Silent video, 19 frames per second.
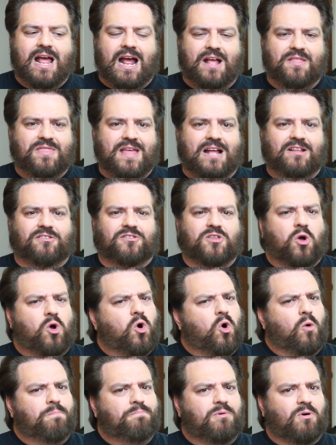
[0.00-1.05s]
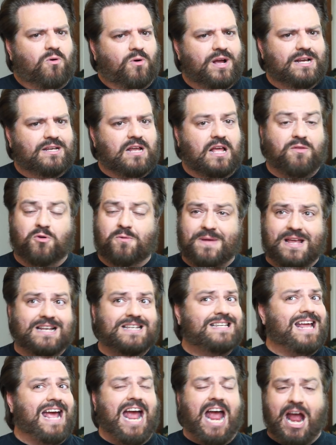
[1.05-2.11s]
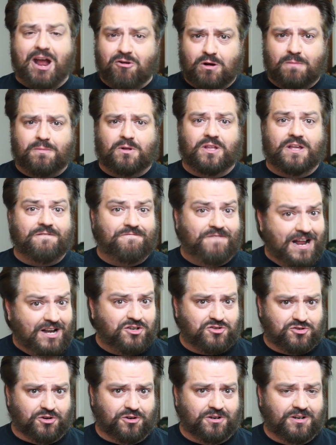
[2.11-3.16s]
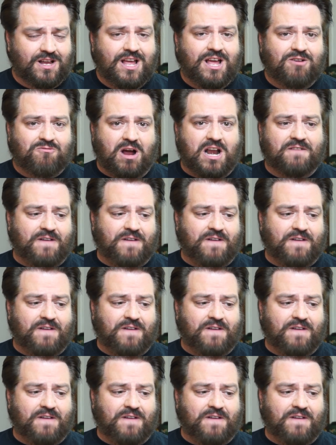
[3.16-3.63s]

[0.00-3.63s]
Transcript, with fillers: And that's the whole point. And it would be a terrible adventure, right?